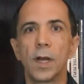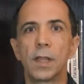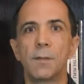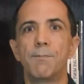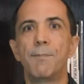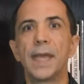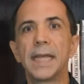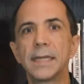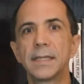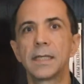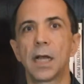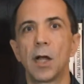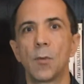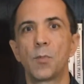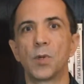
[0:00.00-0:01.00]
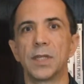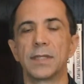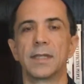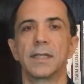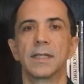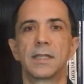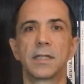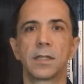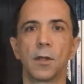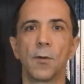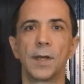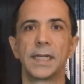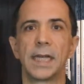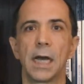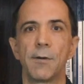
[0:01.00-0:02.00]
of the biggest culprits in
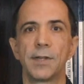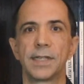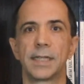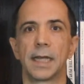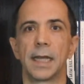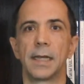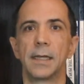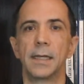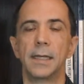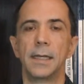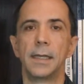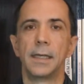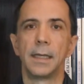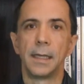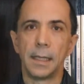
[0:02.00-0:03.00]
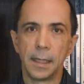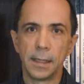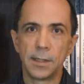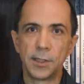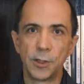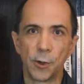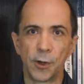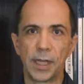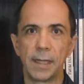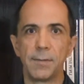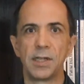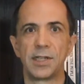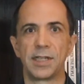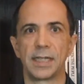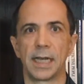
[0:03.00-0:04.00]
slowing down a site is your
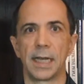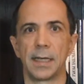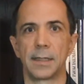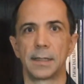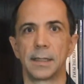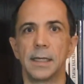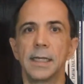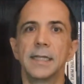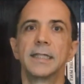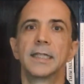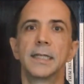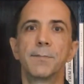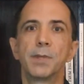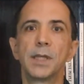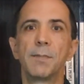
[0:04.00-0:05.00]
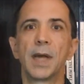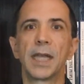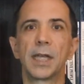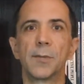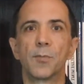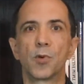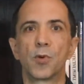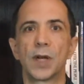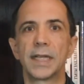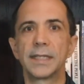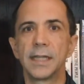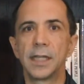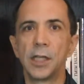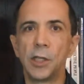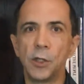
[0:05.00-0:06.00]
image size. Simply by
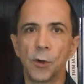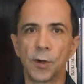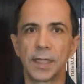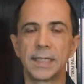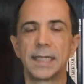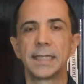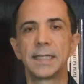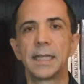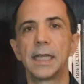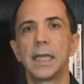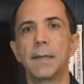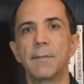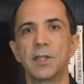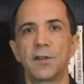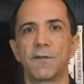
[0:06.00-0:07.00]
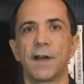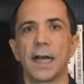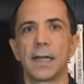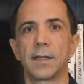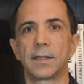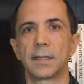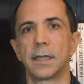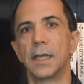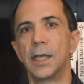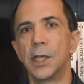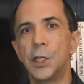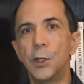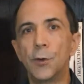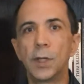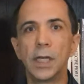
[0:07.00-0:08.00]
compressing your existing image files,
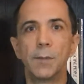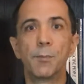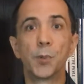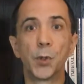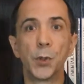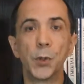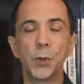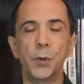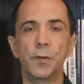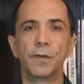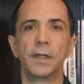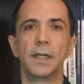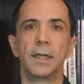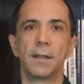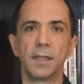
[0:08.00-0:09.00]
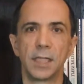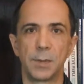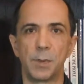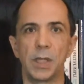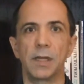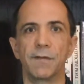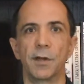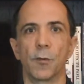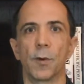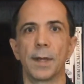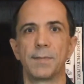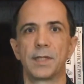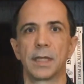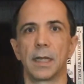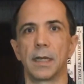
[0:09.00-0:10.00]
you can improve the speed of your
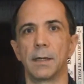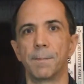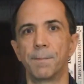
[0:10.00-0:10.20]
website.